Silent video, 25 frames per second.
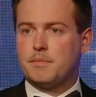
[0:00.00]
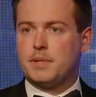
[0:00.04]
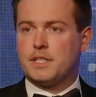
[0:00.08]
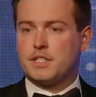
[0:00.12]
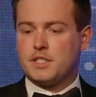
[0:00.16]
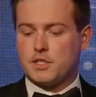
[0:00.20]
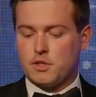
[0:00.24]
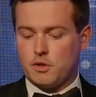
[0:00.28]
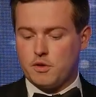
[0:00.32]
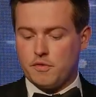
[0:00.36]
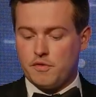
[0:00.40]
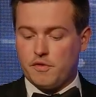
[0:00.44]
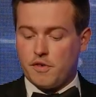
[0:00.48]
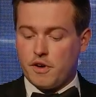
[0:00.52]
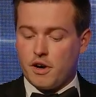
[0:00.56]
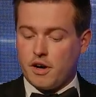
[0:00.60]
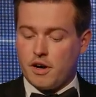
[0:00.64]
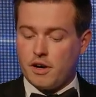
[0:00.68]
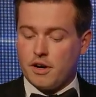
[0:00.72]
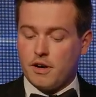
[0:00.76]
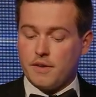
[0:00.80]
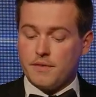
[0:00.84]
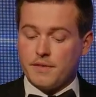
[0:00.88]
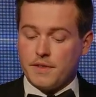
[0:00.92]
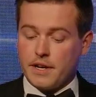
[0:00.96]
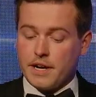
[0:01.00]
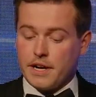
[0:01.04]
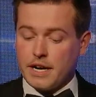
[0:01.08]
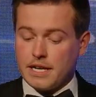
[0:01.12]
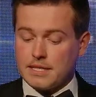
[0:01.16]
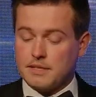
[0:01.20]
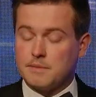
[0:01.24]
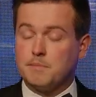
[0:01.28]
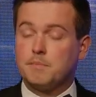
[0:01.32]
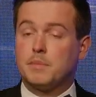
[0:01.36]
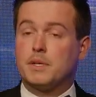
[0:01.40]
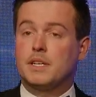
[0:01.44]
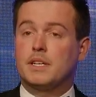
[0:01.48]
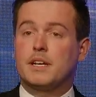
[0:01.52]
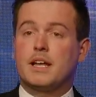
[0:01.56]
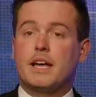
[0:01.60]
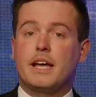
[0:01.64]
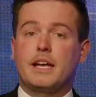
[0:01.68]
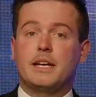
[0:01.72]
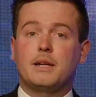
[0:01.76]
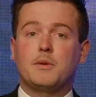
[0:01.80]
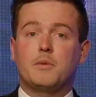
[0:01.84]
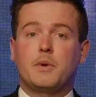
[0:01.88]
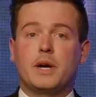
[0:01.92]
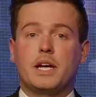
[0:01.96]
but so far there hasn't been
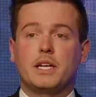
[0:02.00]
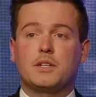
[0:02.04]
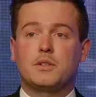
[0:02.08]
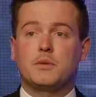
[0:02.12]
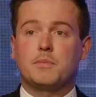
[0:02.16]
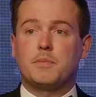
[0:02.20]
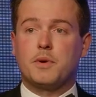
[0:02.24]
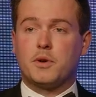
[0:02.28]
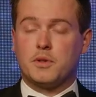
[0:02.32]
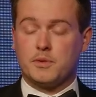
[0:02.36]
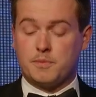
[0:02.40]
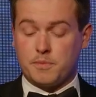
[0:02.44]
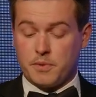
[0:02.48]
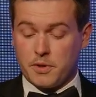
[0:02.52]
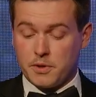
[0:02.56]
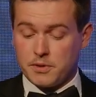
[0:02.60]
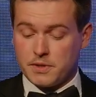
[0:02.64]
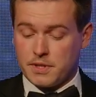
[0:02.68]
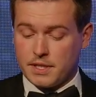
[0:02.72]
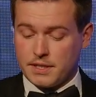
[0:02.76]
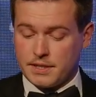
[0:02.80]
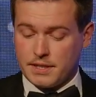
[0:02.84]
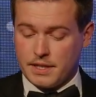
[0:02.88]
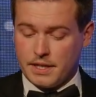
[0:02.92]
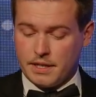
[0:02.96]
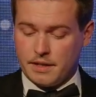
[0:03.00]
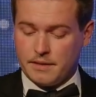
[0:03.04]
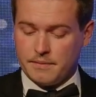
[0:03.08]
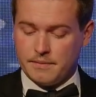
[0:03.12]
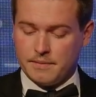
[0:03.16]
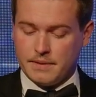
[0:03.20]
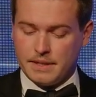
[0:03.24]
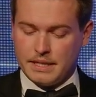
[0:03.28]
any way to post-process it.